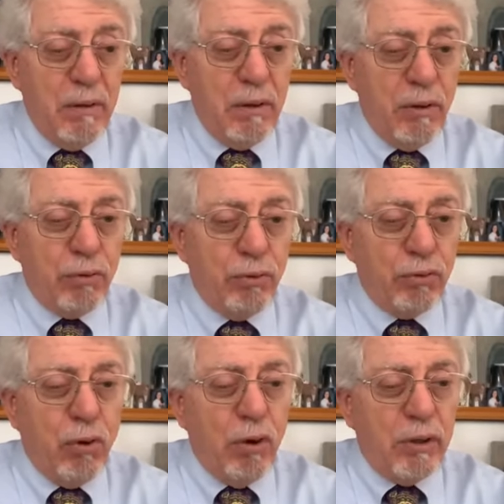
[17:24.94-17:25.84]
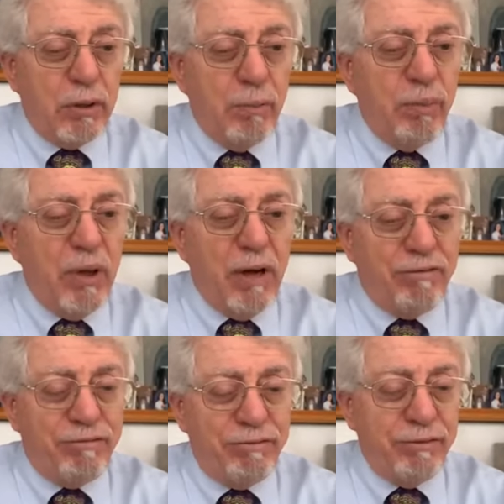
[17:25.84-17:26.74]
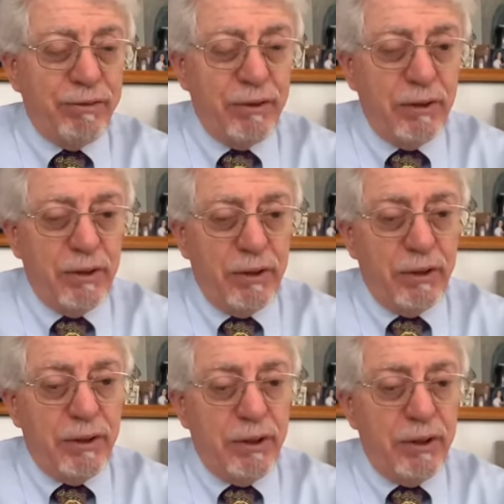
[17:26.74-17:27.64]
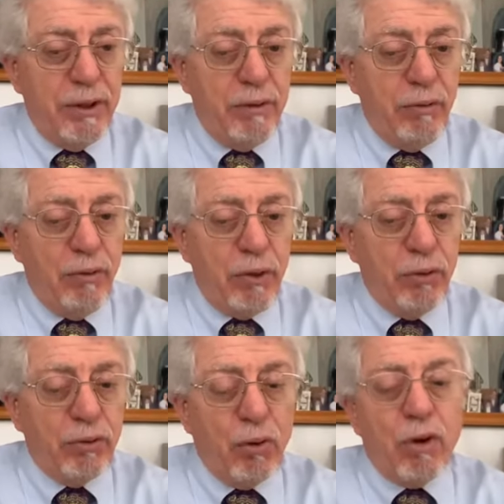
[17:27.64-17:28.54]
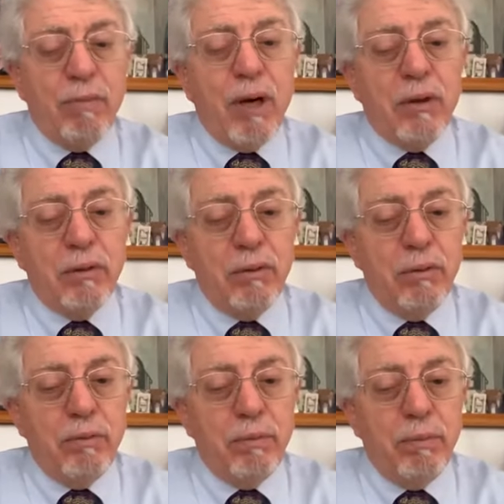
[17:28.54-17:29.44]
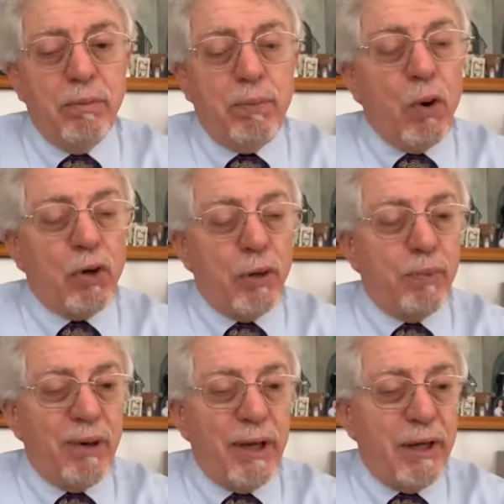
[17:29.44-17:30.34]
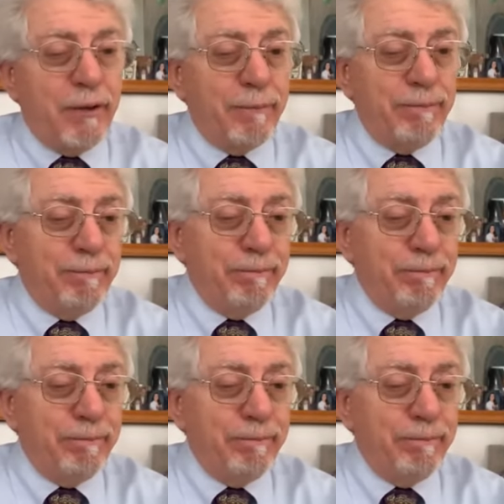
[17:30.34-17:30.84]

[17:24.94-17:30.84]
You could call it a bluff when you talk about poker playing.